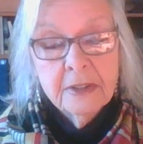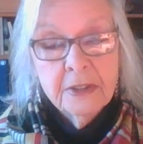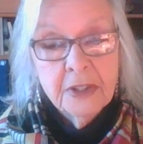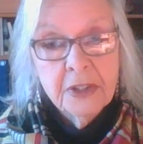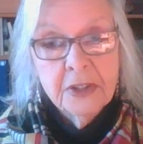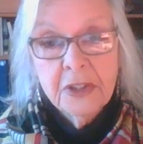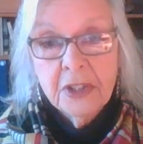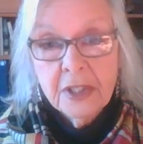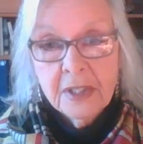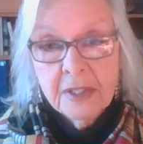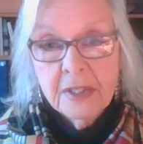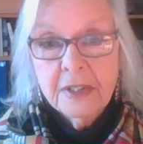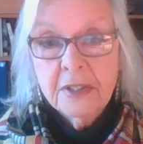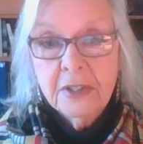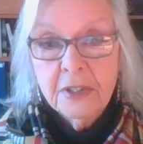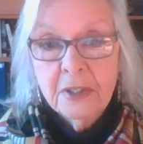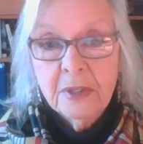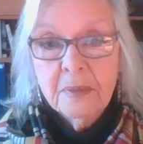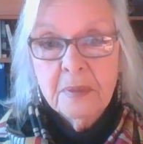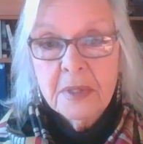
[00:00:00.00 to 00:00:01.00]
than just the
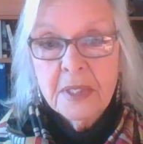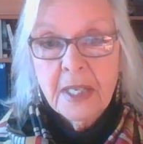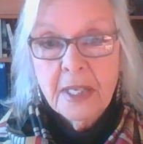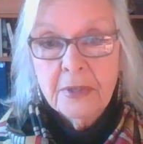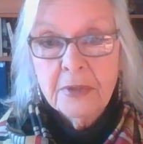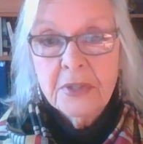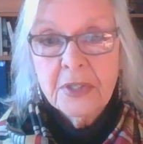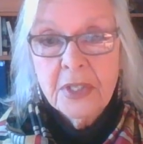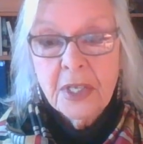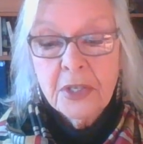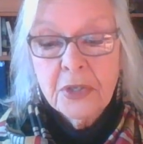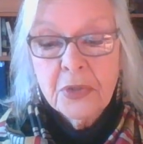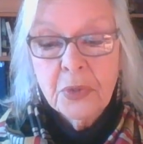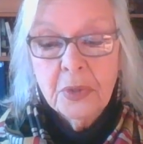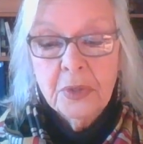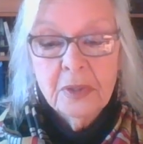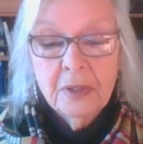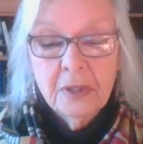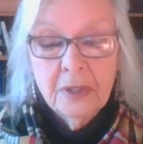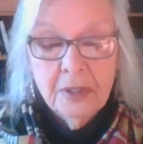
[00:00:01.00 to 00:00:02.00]
terms
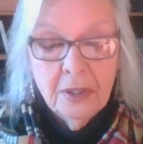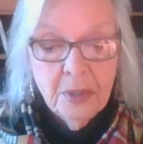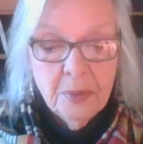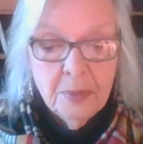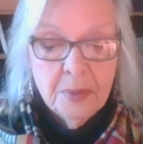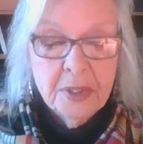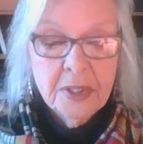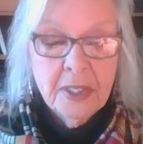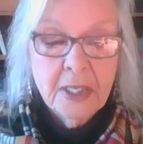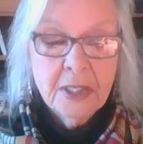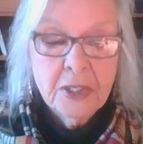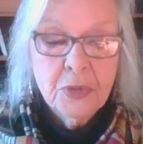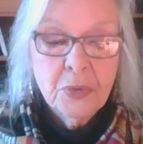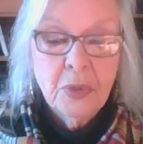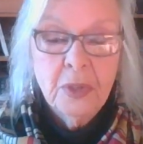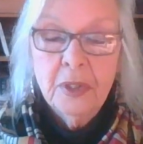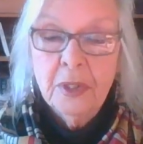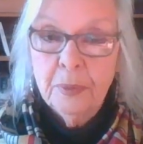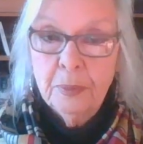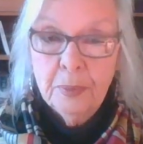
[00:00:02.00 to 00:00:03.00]
heterosexual and
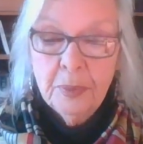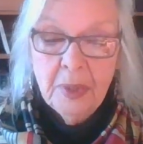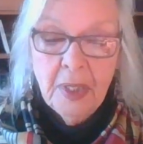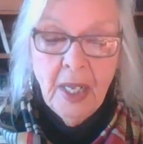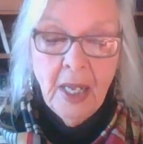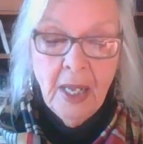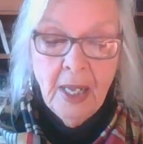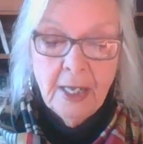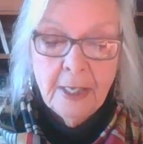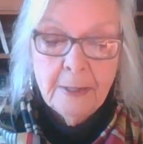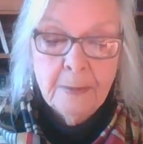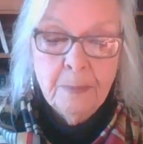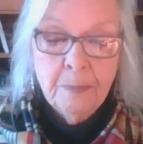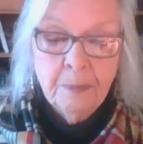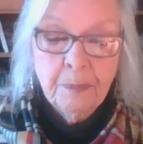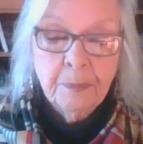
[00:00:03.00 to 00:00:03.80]
homosexual imply.